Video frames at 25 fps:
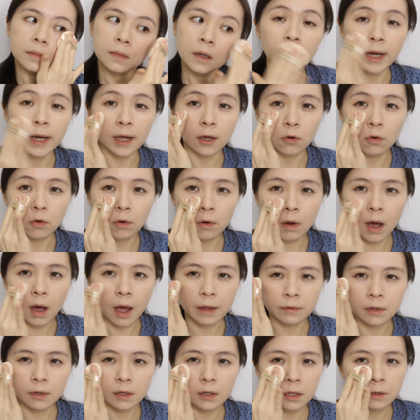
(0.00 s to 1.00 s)
When I go
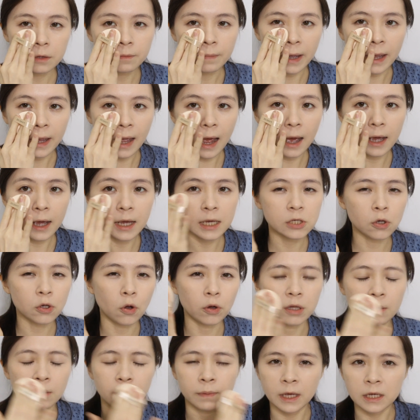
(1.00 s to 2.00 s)
underneath my eyes
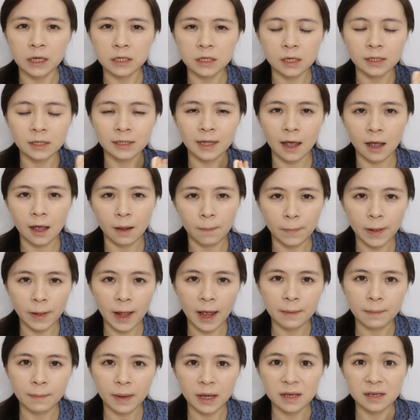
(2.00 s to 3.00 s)
or the places that I
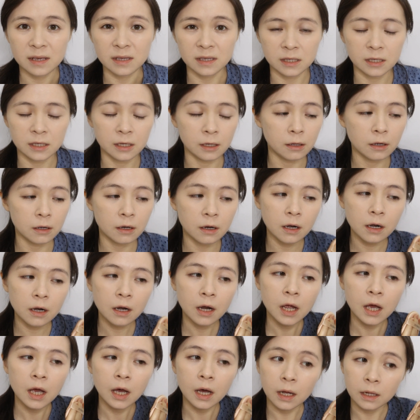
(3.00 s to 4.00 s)
apply my concealer,
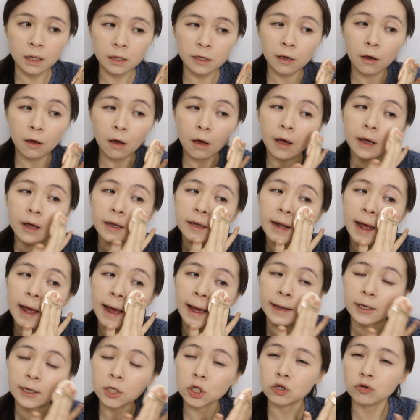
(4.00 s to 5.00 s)
earlier on,
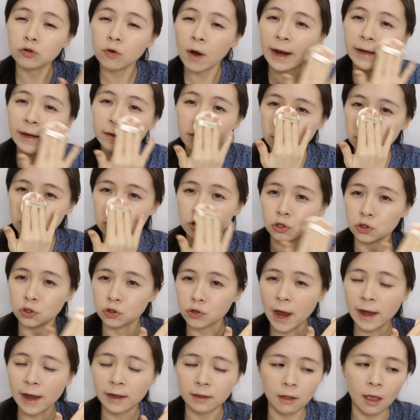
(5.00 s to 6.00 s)
I try not to
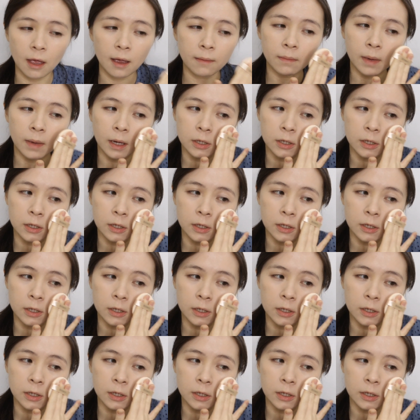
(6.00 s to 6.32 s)
drag them.